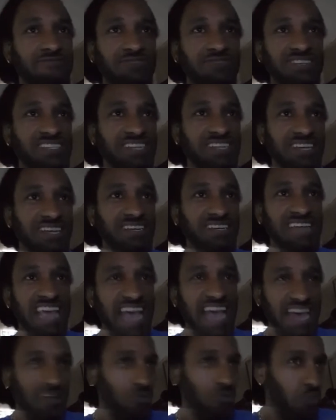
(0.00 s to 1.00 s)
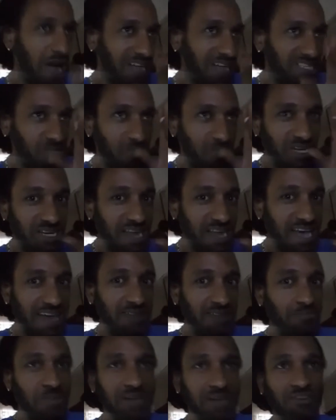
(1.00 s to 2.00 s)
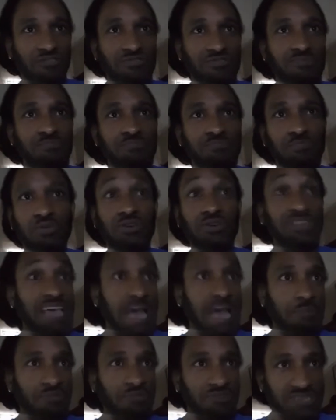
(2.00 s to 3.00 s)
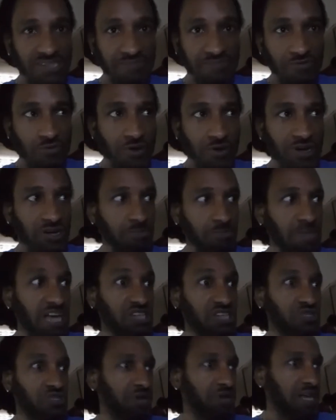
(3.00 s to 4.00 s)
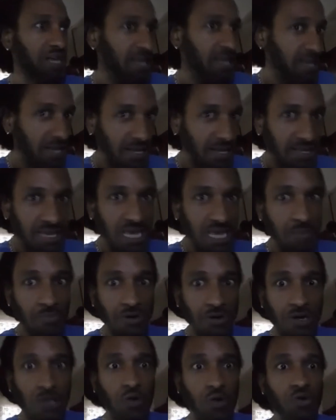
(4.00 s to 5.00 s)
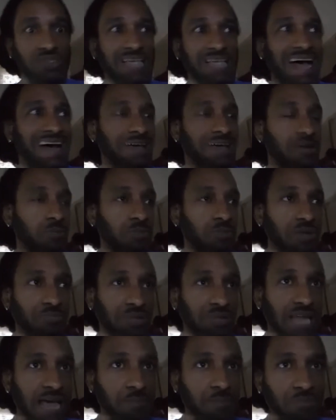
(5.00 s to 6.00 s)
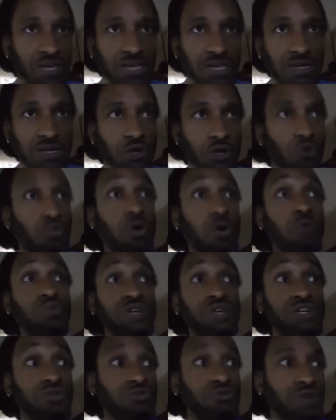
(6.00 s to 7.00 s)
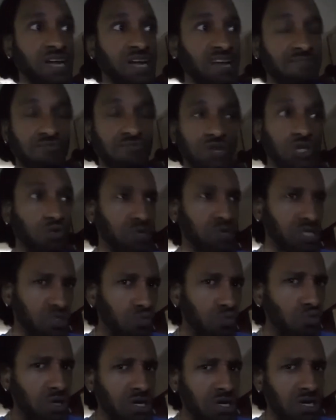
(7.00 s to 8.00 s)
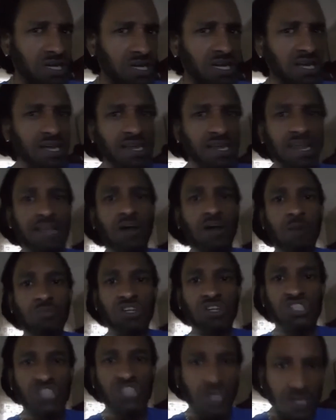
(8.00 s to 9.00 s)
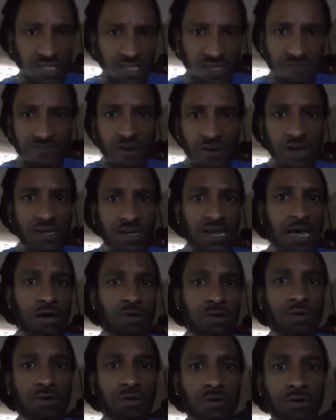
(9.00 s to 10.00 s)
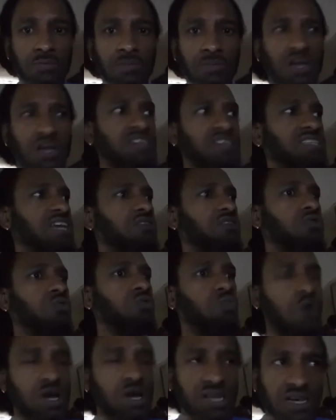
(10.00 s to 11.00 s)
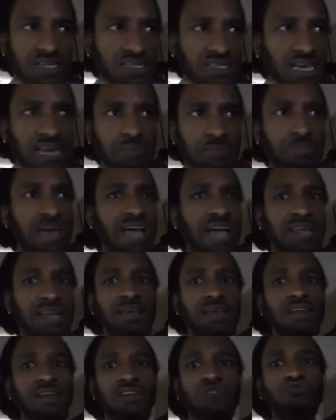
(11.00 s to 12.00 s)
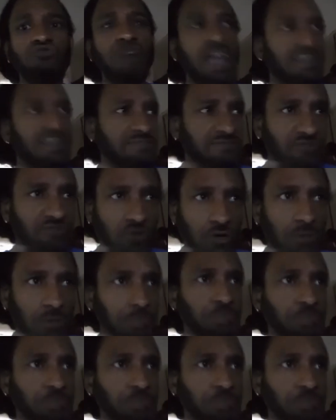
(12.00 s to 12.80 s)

was, they had to watch me. They had to put cameras everywhere to make sure they keep a close eye on people like me to know what we're doing. And if we're doing too good, they come to shut us the fuck down. Because they don't want us getting back the rightful